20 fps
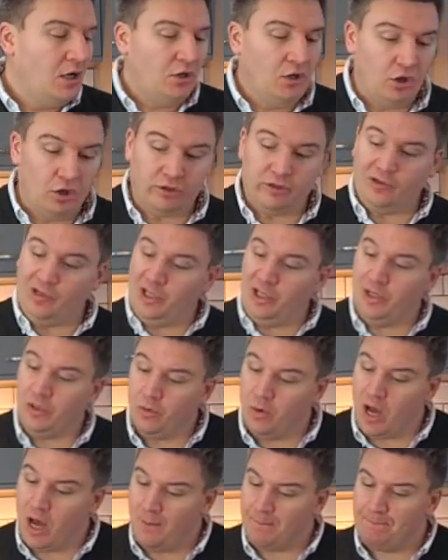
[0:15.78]
Look, you
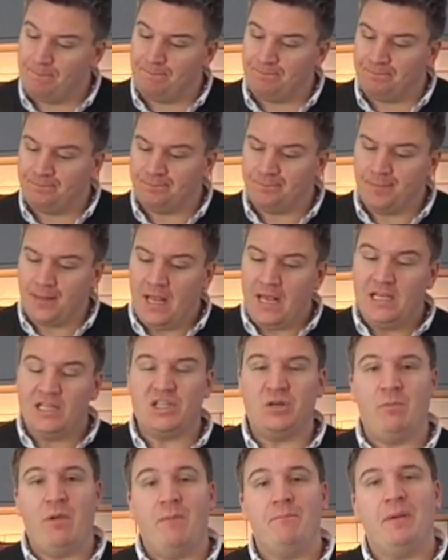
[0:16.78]
know,
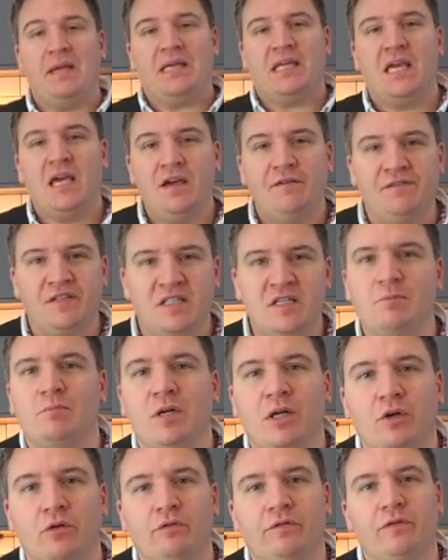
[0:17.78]
it's going to be a big year for
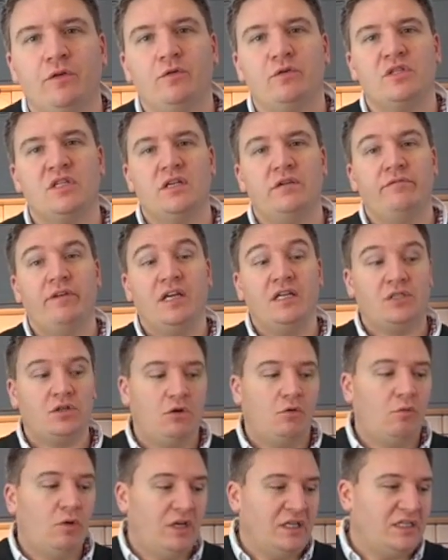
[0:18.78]
Simply Good Food TV,
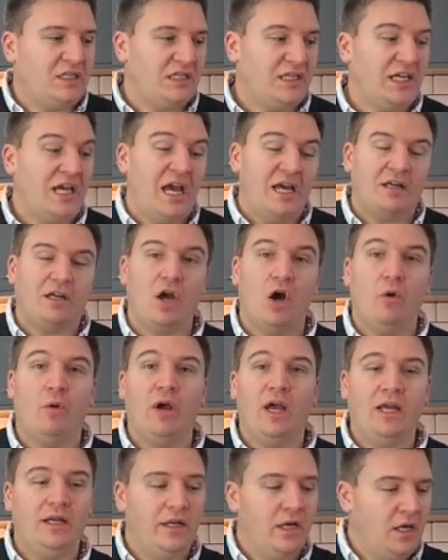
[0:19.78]
so I wanted to get
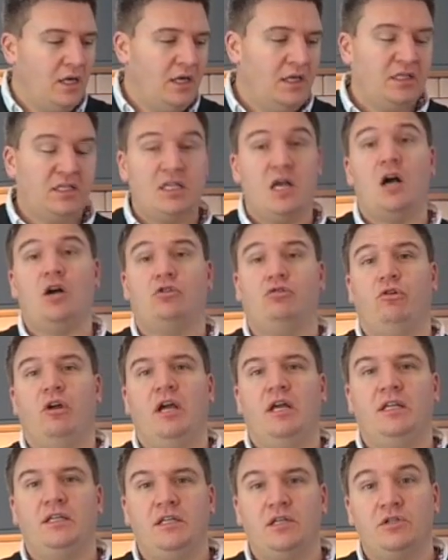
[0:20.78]
going, start
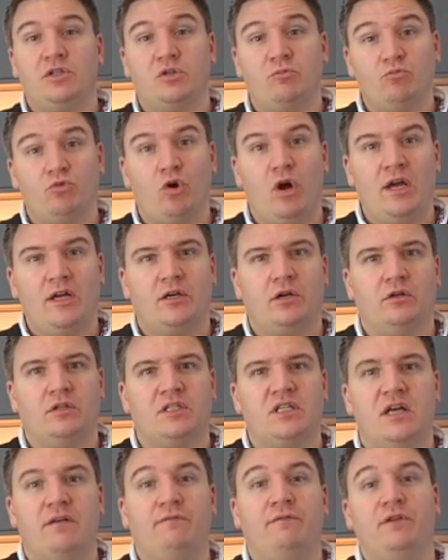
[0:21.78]
creating you some great
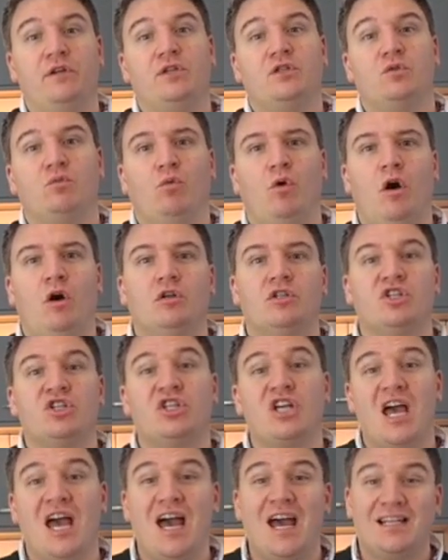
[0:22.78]
content for you to watch,
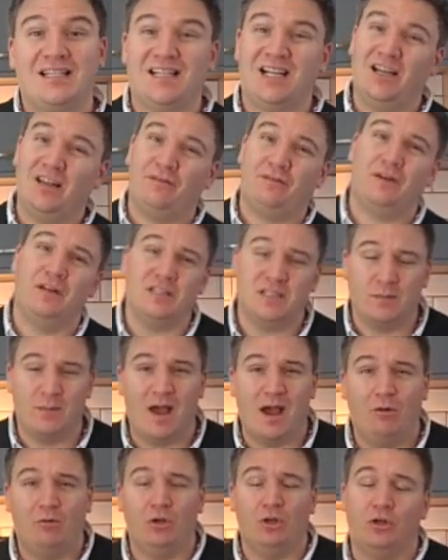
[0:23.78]
share, tell your friends
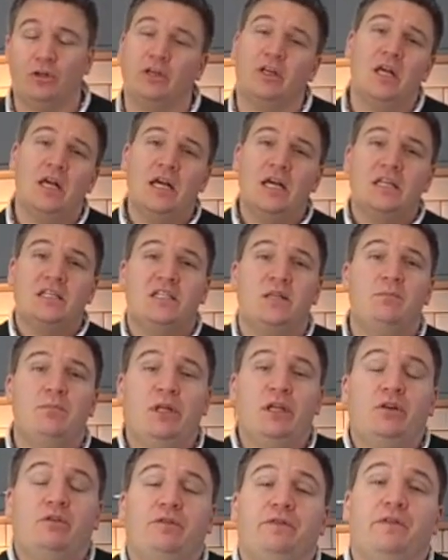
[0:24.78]
about. Look,
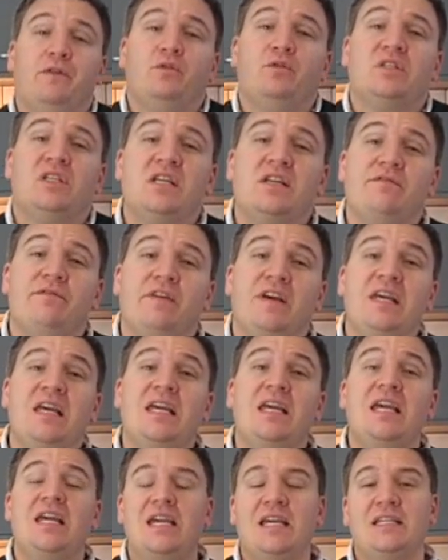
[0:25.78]
Simply Good Food
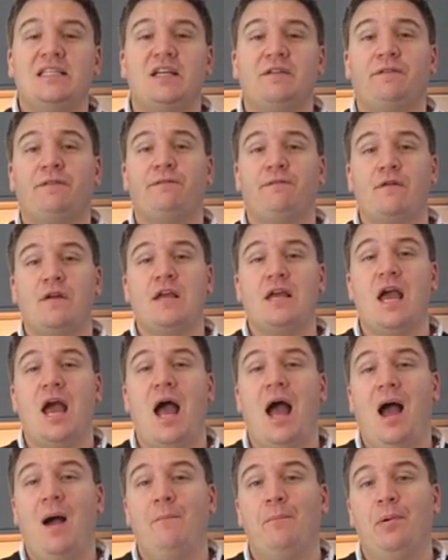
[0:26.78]
TV is a free
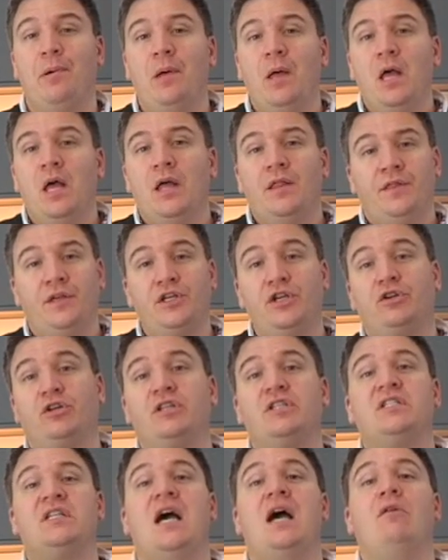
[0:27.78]
app that you
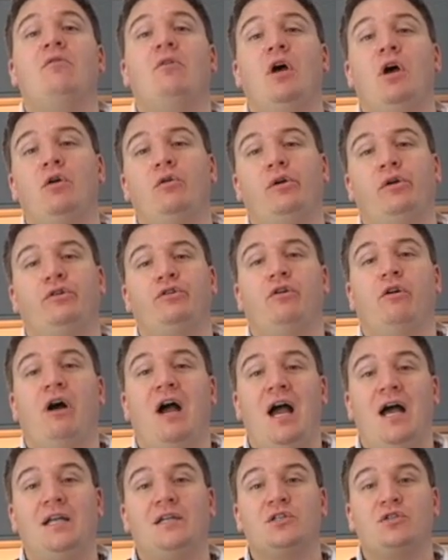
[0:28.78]
can download on your
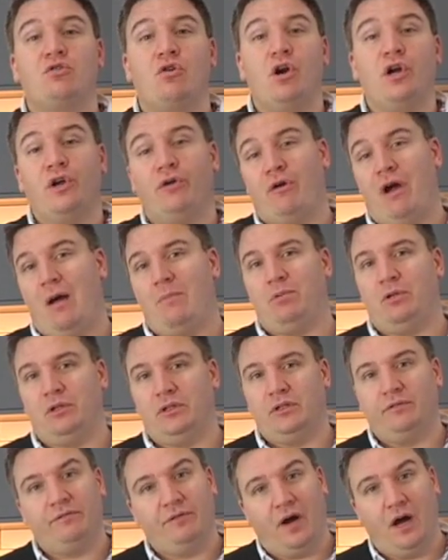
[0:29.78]
Android or Apple
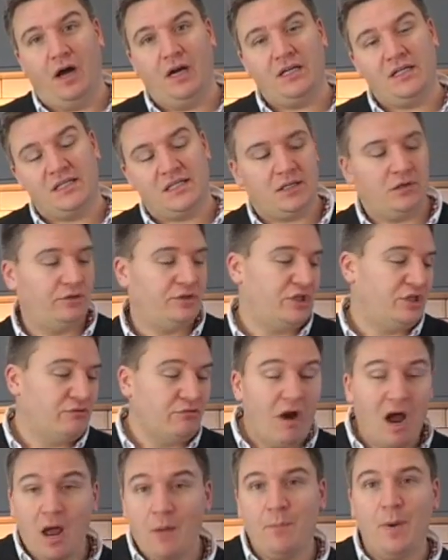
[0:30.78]
device, onto
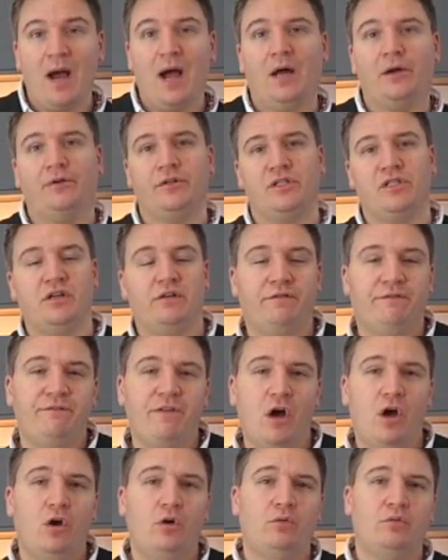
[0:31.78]
your iPad, onto your
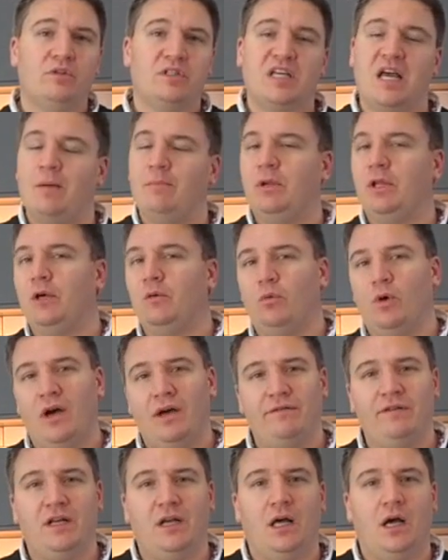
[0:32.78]
phone, tablet,
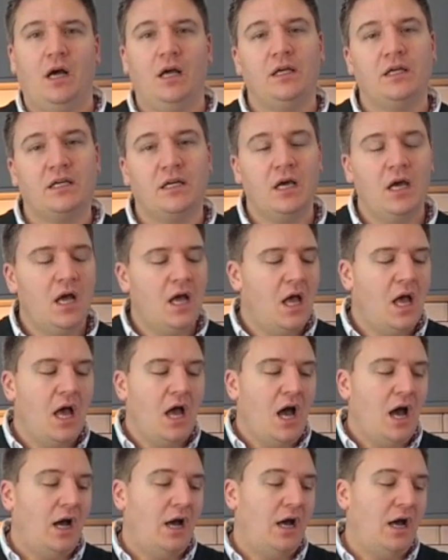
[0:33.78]
whatever you like.
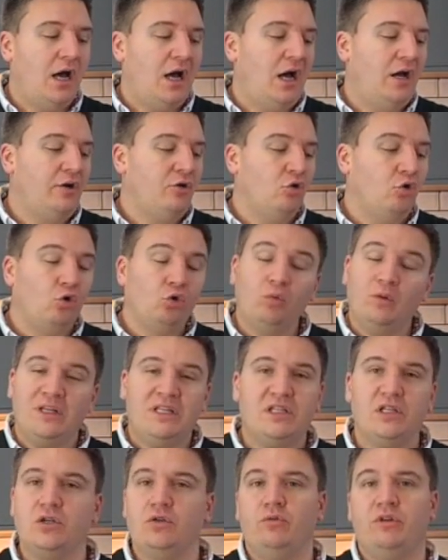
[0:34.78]
And all we
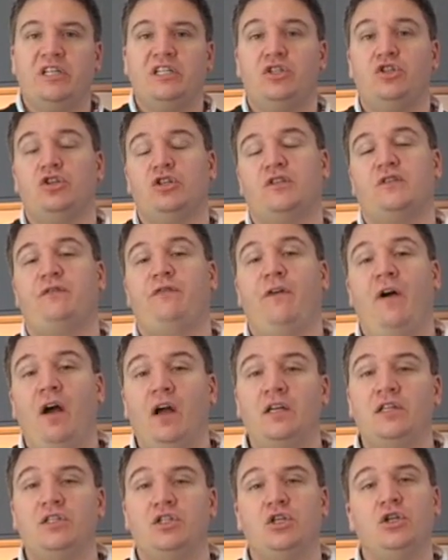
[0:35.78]
do is just
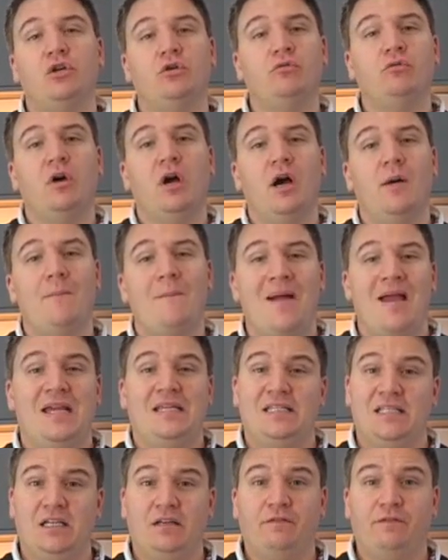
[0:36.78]
find you
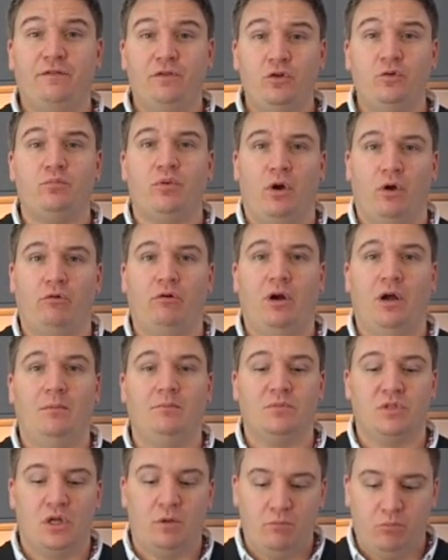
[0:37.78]
amazing food
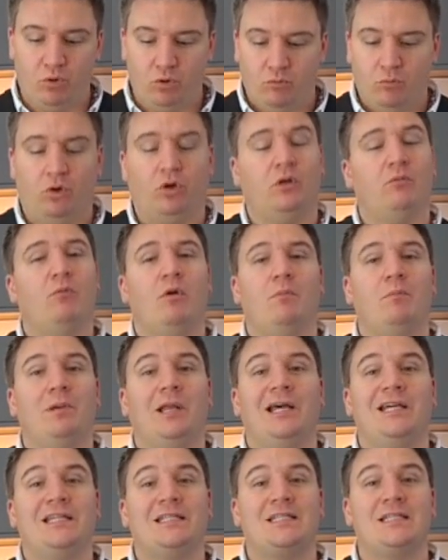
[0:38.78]
programs and put them all in one
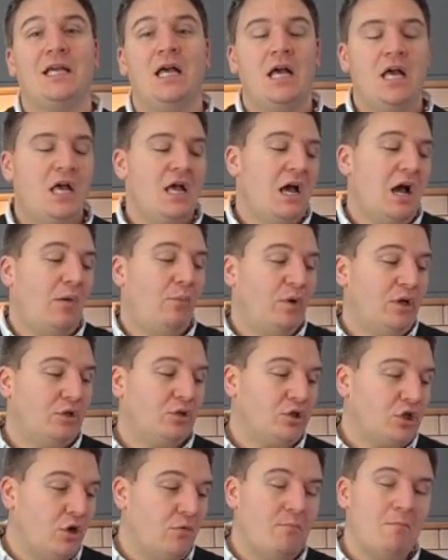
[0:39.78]
place. And we
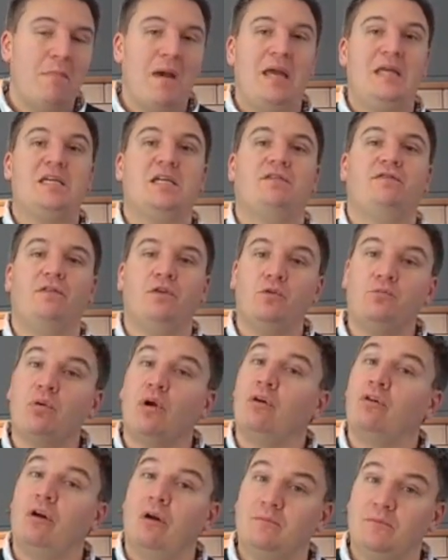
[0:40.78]
also make food
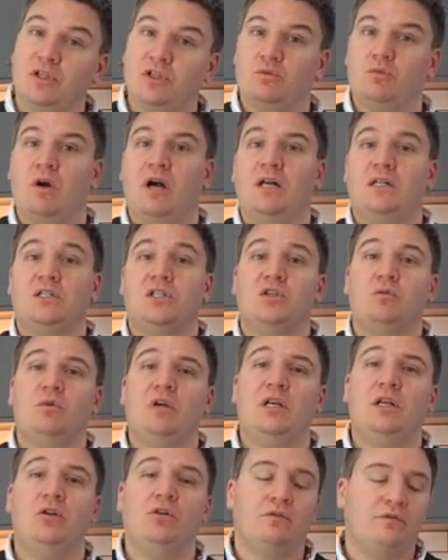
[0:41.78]
programs as well, so
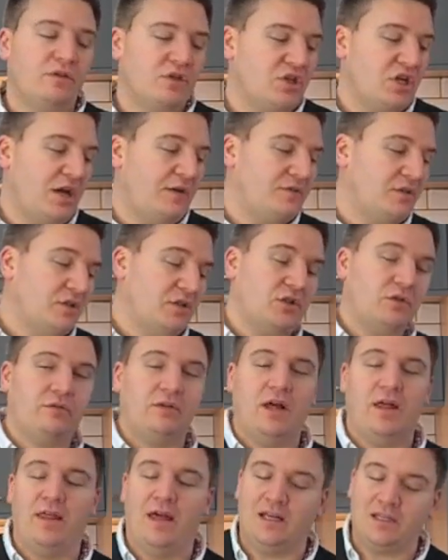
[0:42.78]
we look for chefs and
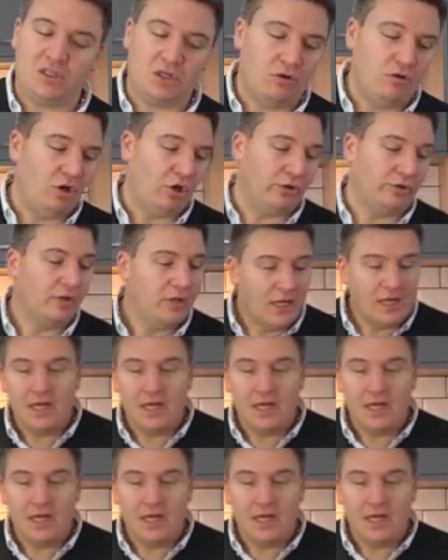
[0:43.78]
stuff like that. So look,